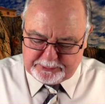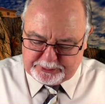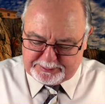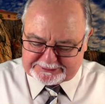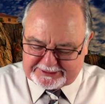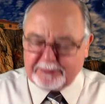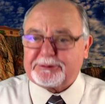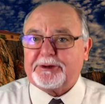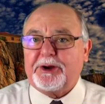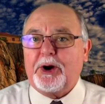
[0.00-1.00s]
We must come
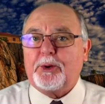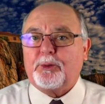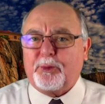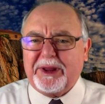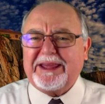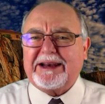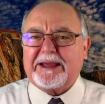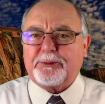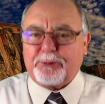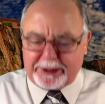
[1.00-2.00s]
to know,
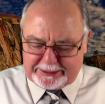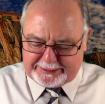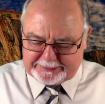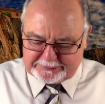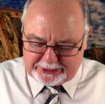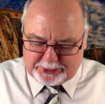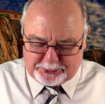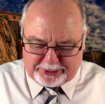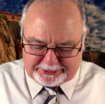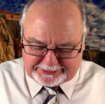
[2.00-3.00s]
really, really
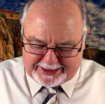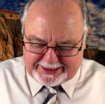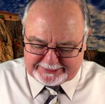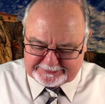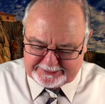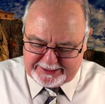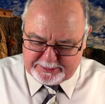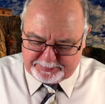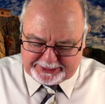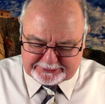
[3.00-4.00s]
know our God.
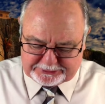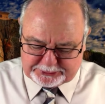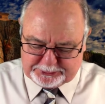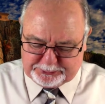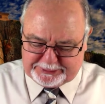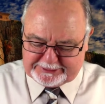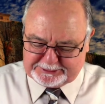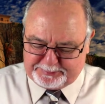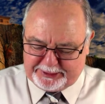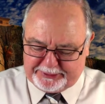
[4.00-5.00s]
Be in tune with His
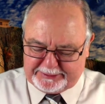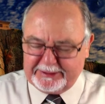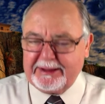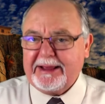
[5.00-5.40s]
Spirit.